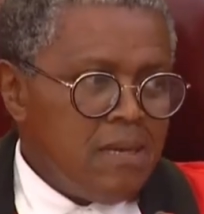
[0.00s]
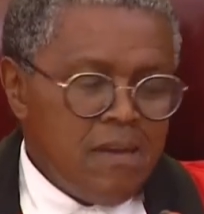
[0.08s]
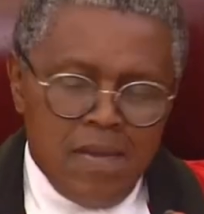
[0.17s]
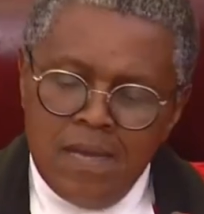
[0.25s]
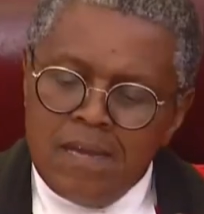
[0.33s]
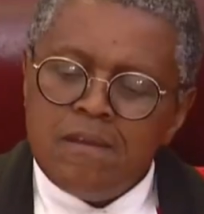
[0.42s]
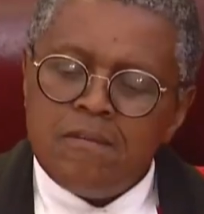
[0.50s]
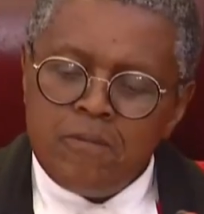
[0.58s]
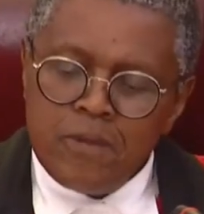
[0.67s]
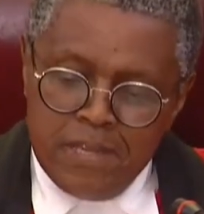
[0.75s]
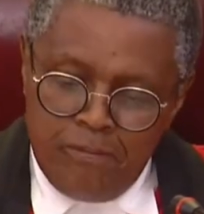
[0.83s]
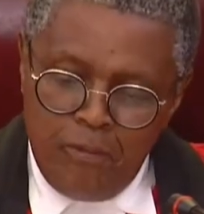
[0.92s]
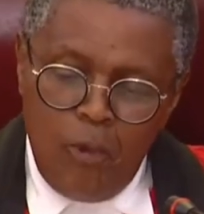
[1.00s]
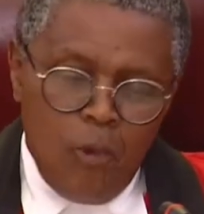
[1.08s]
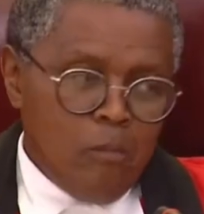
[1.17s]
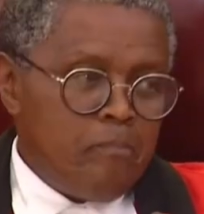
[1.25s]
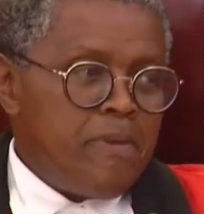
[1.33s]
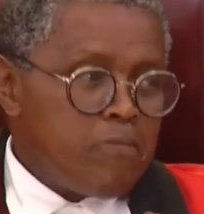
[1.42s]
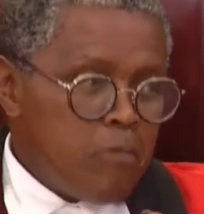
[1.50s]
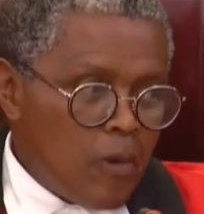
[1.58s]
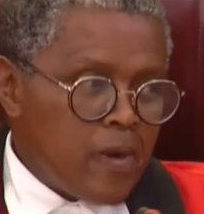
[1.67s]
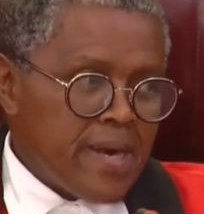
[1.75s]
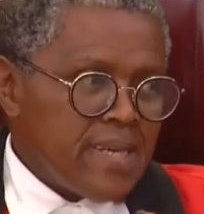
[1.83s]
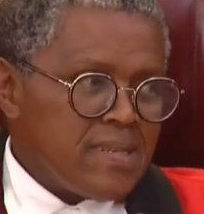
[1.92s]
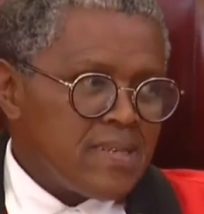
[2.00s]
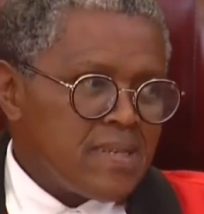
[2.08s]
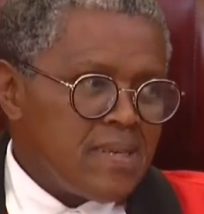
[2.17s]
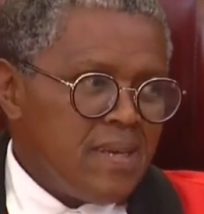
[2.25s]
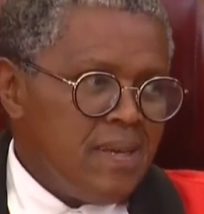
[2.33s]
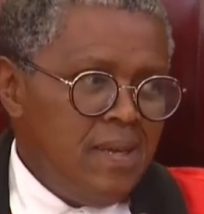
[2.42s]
Yeah, 15th of March, 44 before Christ,